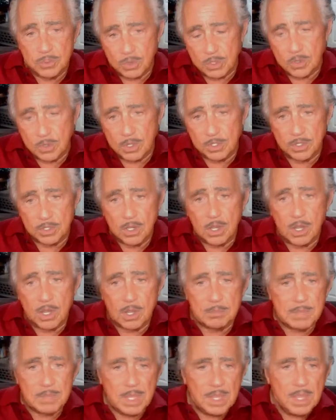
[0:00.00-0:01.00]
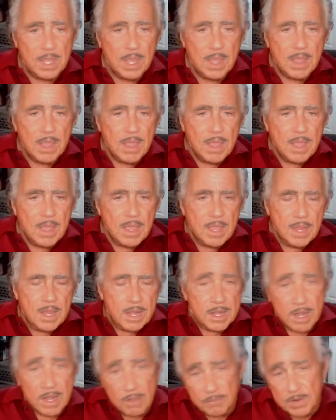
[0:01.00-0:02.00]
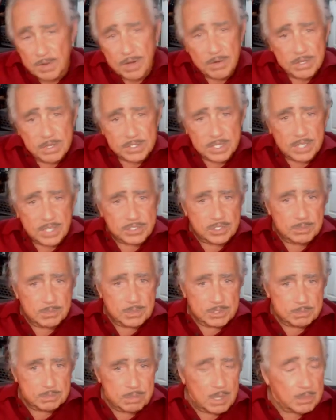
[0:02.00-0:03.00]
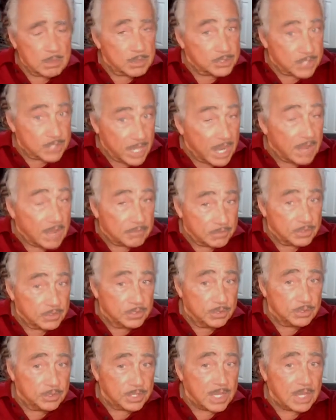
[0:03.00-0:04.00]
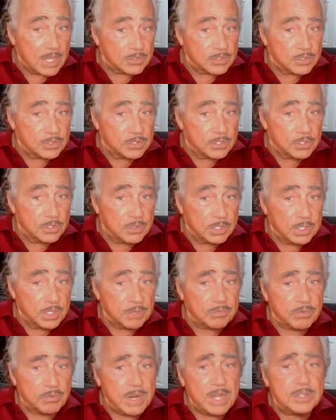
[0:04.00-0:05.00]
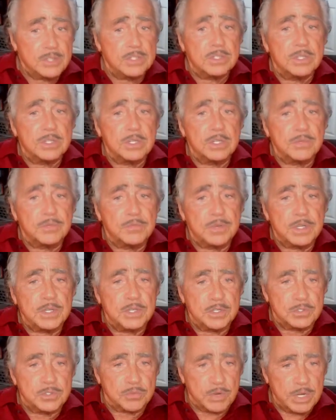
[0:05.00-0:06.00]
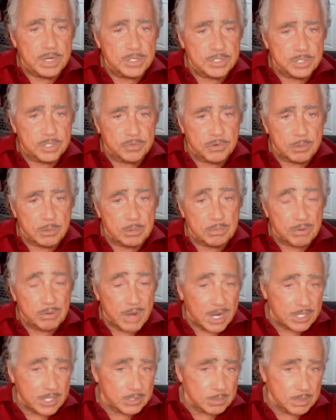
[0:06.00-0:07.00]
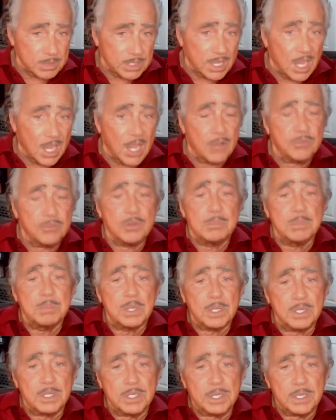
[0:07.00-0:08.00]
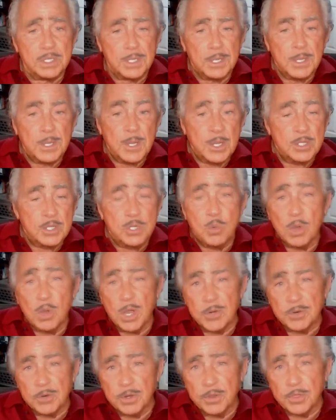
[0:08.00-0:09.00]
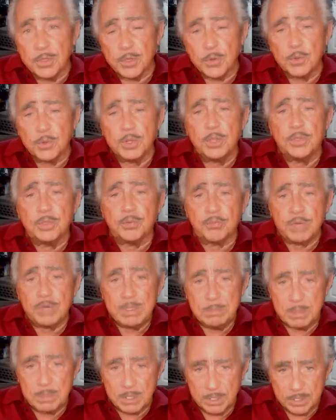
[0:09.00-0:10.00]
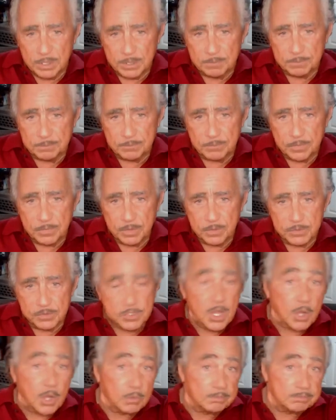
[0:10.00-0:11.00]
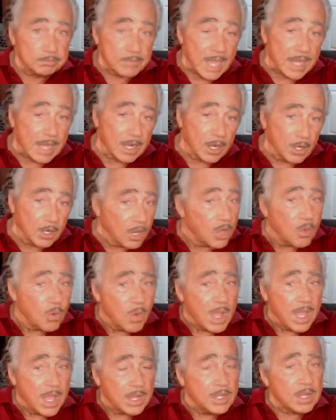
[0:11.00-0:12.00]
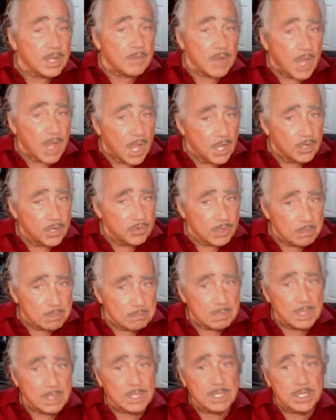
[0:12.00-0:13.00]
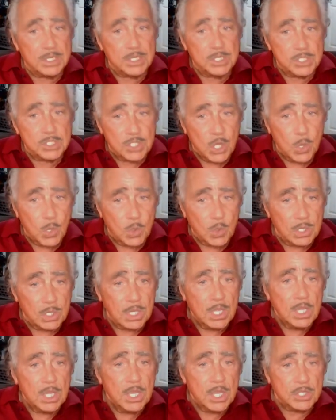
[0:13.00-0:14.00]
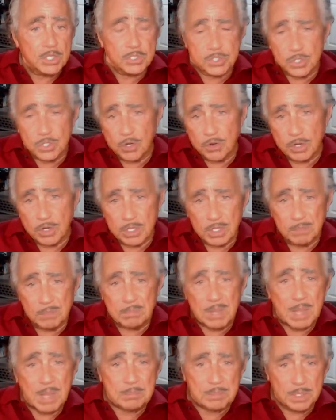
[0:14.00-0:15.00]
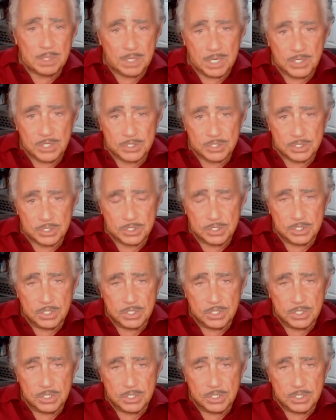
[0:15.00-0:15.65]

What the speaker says: according to Hobb. Now, various estimates published after 2002 give figures ranging from approximately 100 billion to 133 billion. So, at a low end of 100 billion total historical population